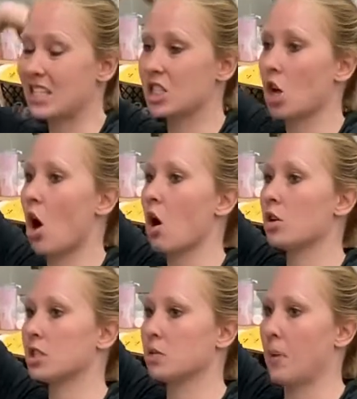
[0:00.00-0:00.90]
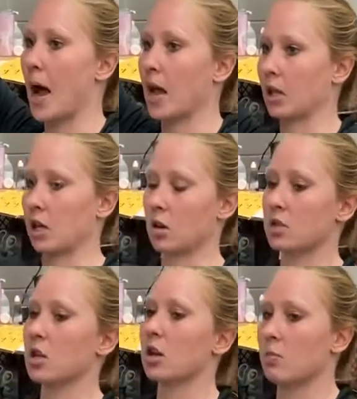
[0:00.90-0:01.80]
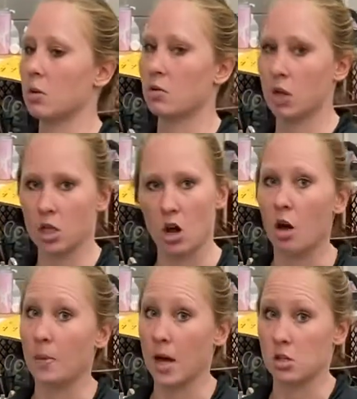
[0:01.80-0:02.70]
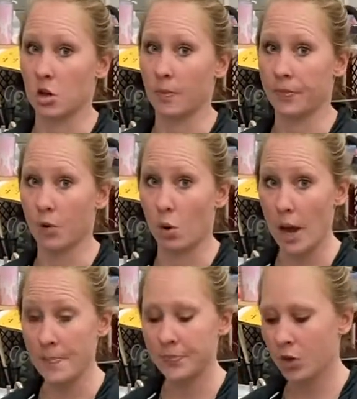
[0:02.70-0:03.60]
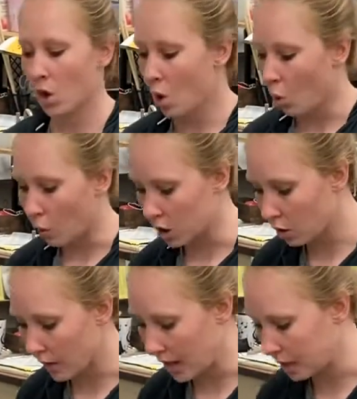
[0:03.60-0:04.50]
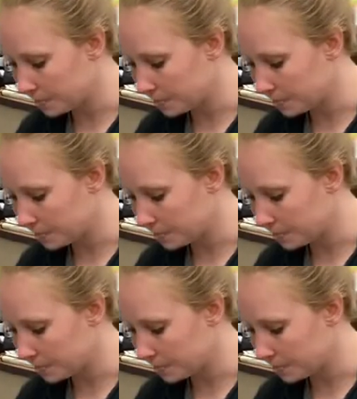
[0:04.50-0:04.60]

tall spine, like you're sitting up with really tall posture, okay? When you're ready,